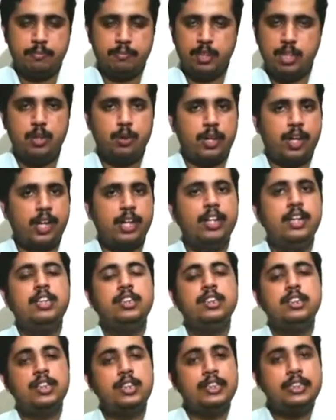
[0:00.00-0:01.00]
Okay,
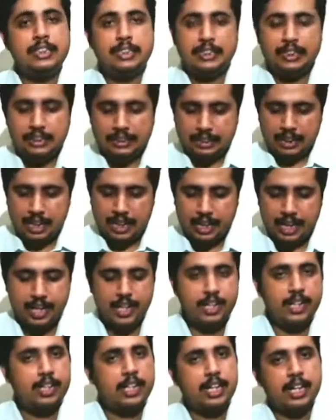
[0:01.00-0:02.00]
so this is again
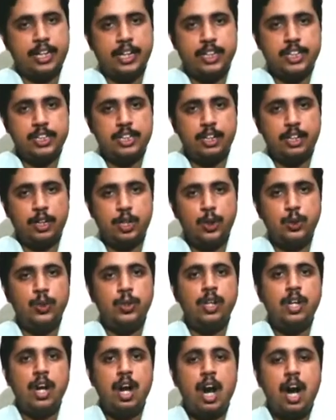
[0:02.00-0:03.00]
in connection to
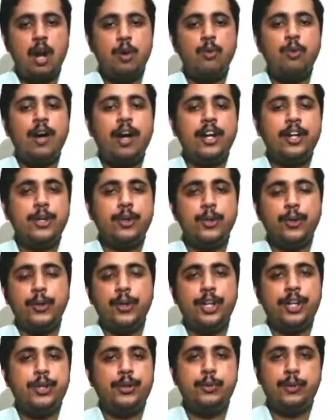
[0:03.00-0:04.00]
how are you
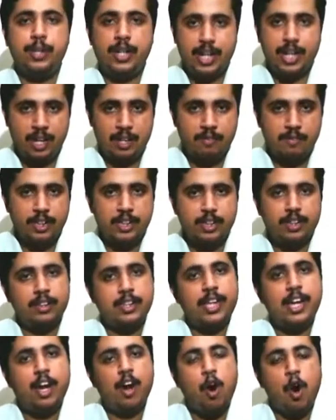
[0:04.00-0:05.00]
going to deal with
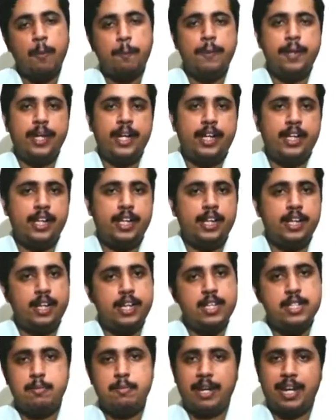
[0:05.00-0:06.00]
the operating
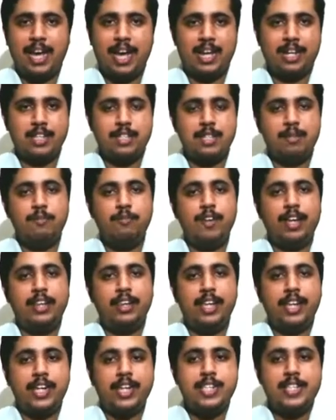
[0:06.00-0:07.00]
lease mechanism when
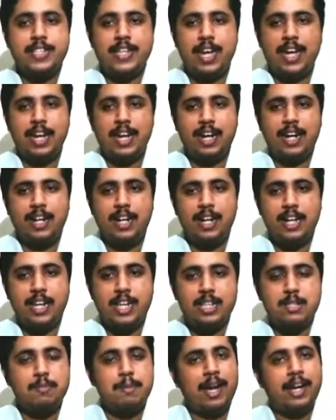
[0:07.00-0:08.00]
there is sale and
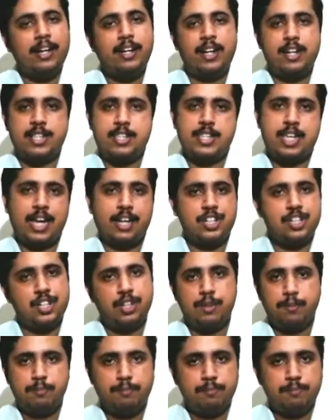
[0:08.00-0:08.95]
lease back transaction.